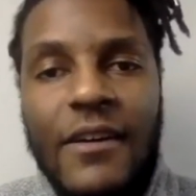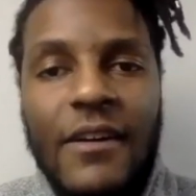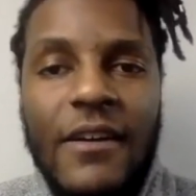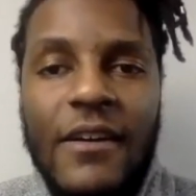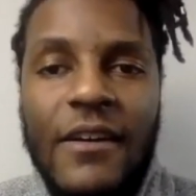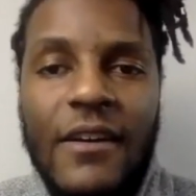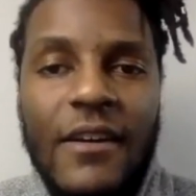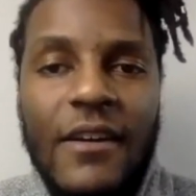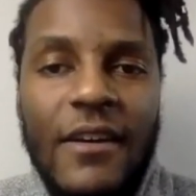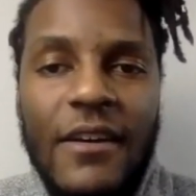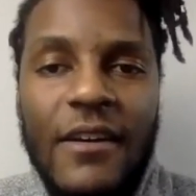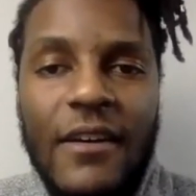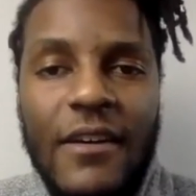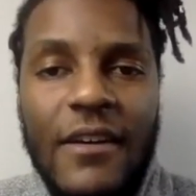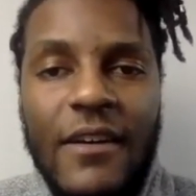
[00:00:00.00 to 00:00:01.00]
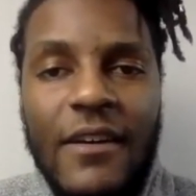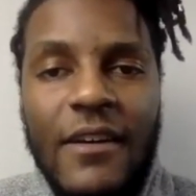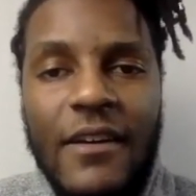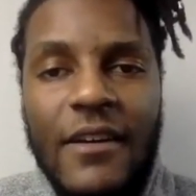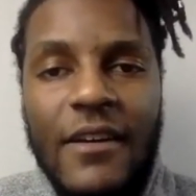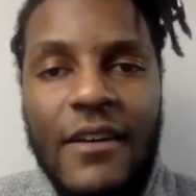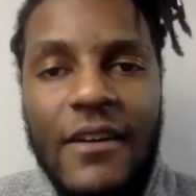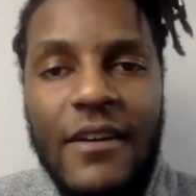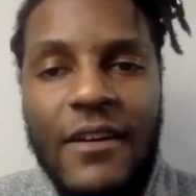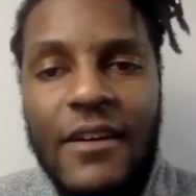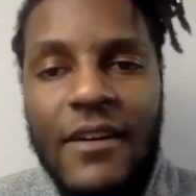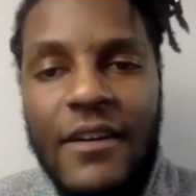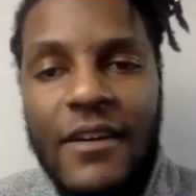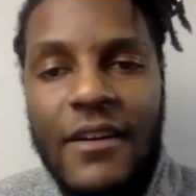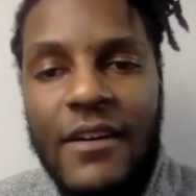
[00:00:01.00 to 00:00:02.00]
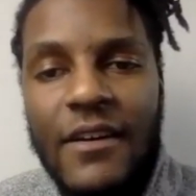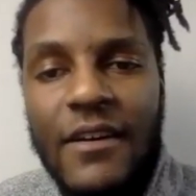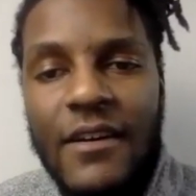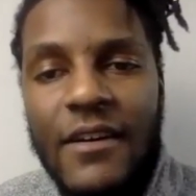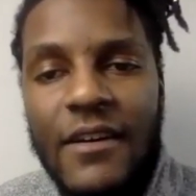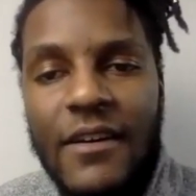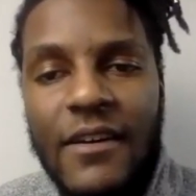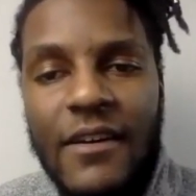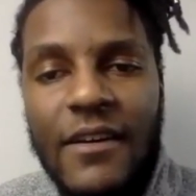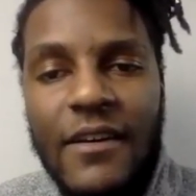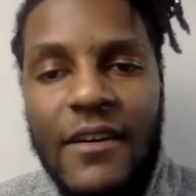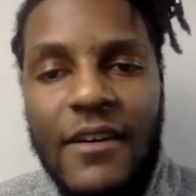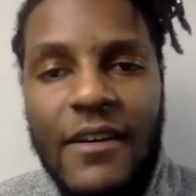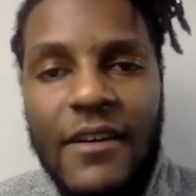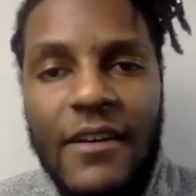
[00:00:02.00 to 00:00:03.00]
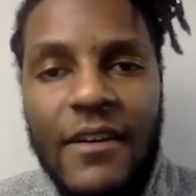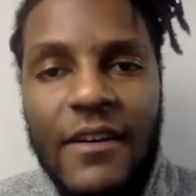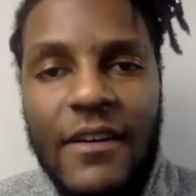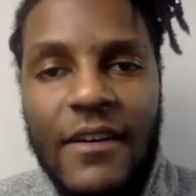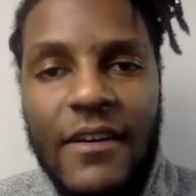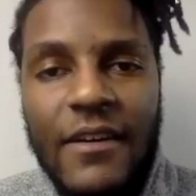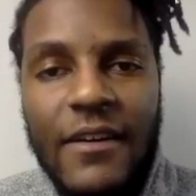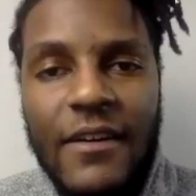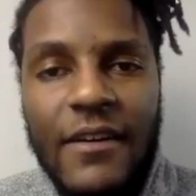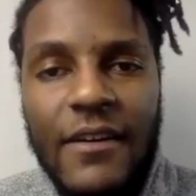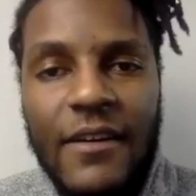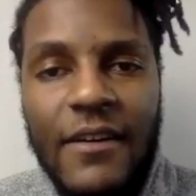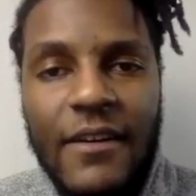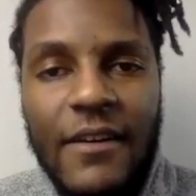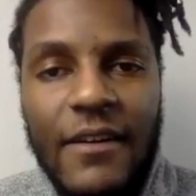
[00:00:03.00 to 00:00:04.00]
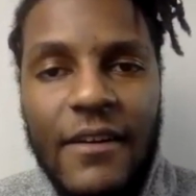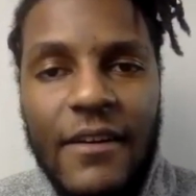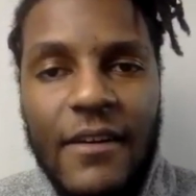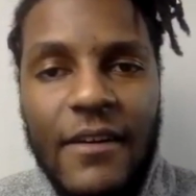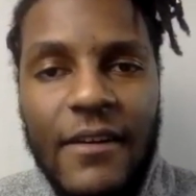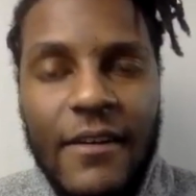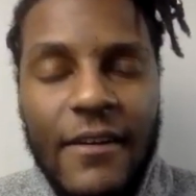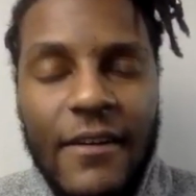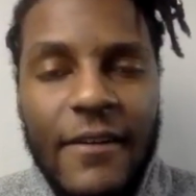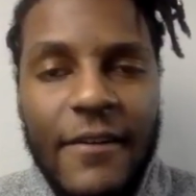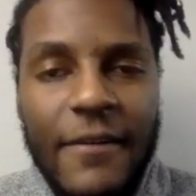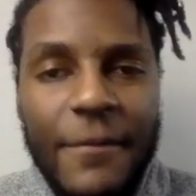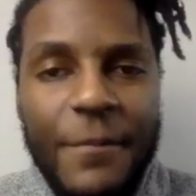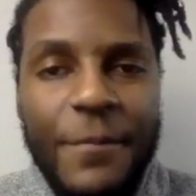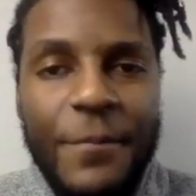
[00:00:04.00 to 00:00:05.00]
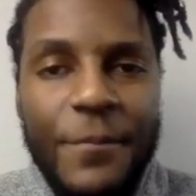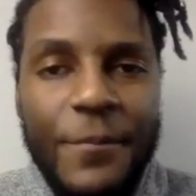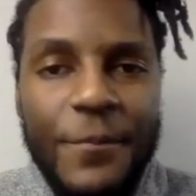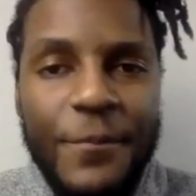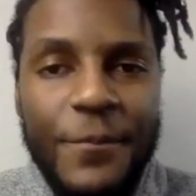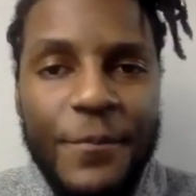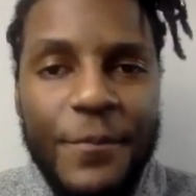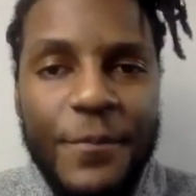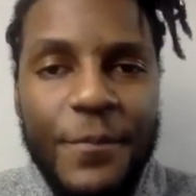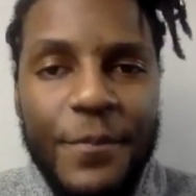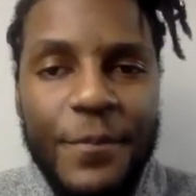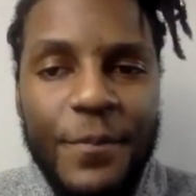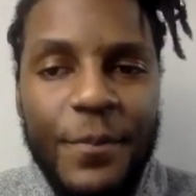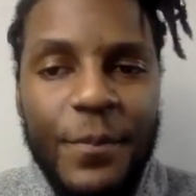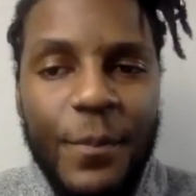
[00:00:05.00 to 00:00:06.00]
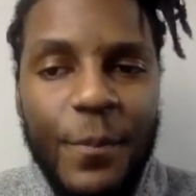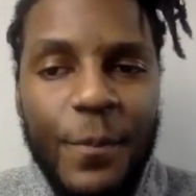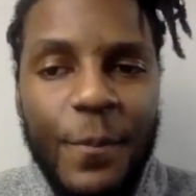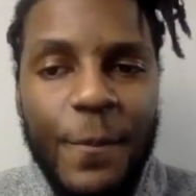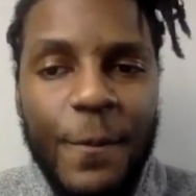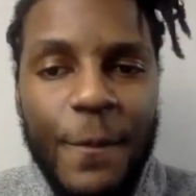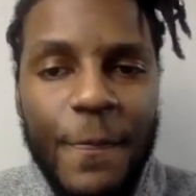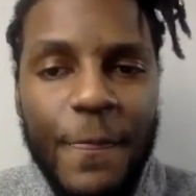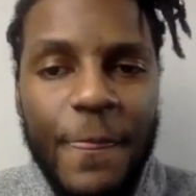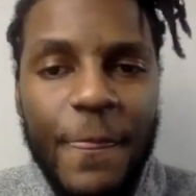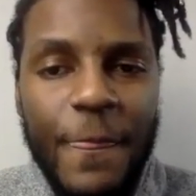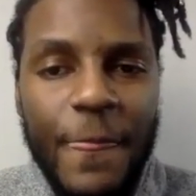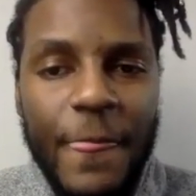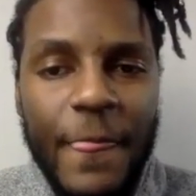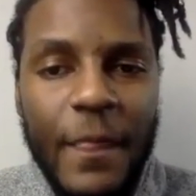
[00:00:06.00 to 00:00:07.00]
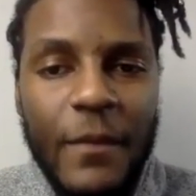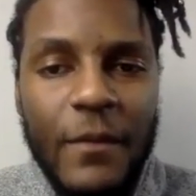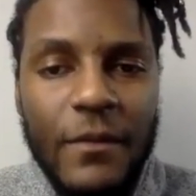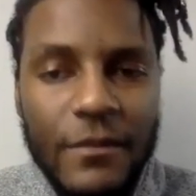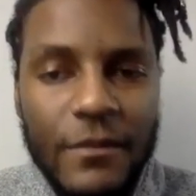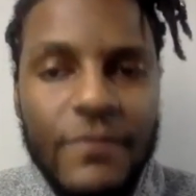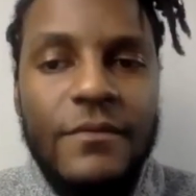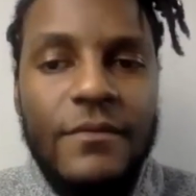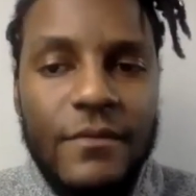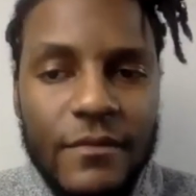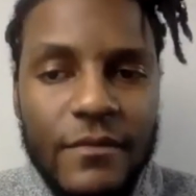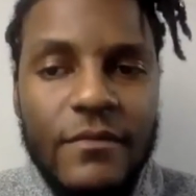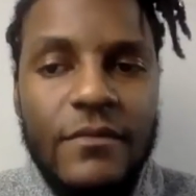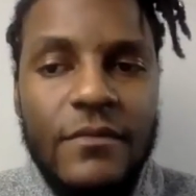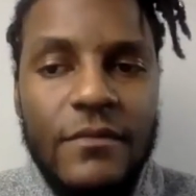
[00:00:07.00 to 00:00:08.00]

[no speech]